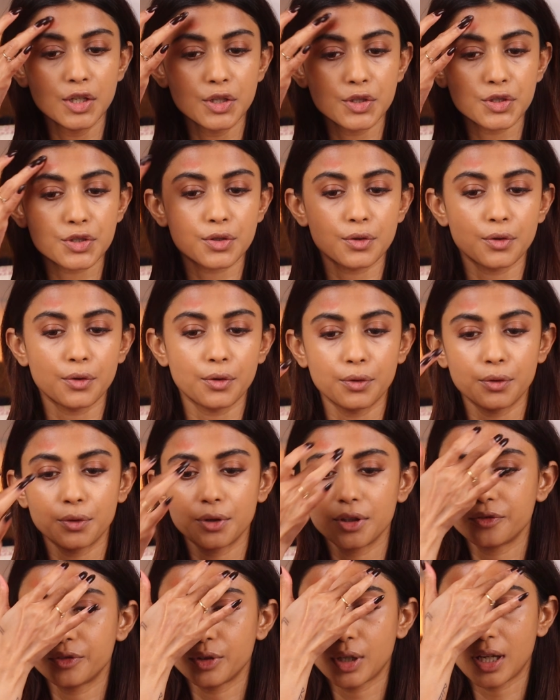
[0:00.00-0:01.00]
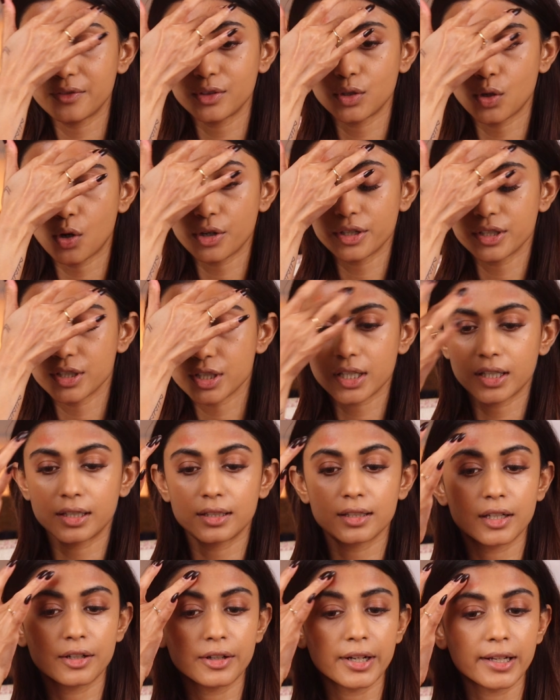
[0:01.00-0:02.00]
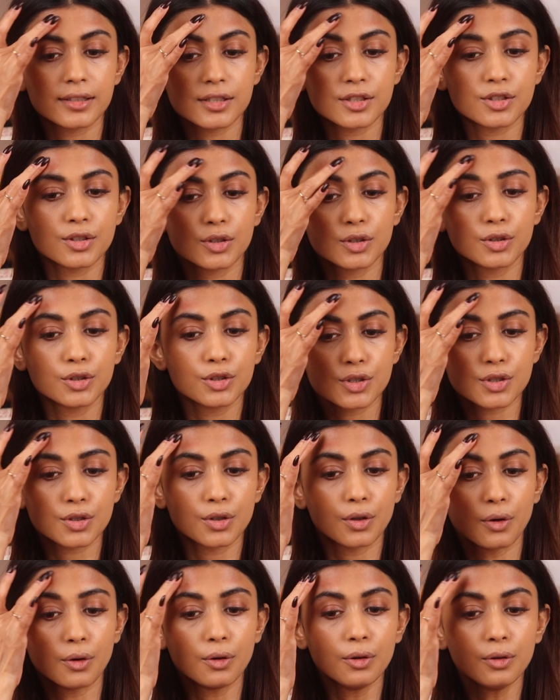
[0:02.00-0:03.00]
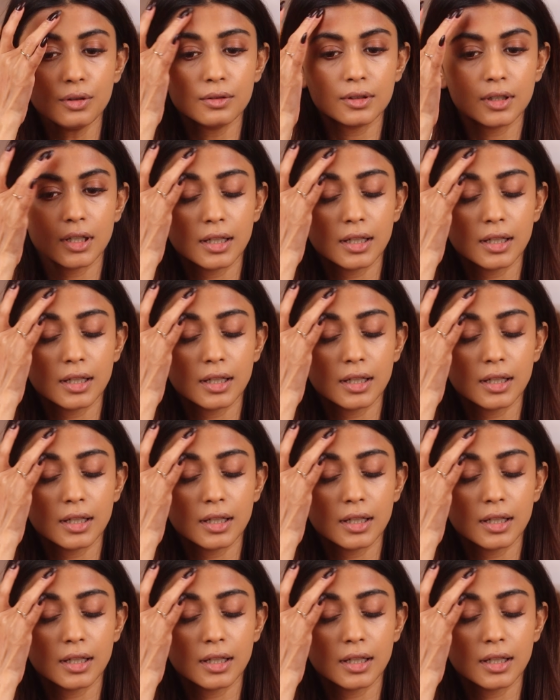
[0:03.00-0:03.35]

So if you have an orange color corrector, you're good to go.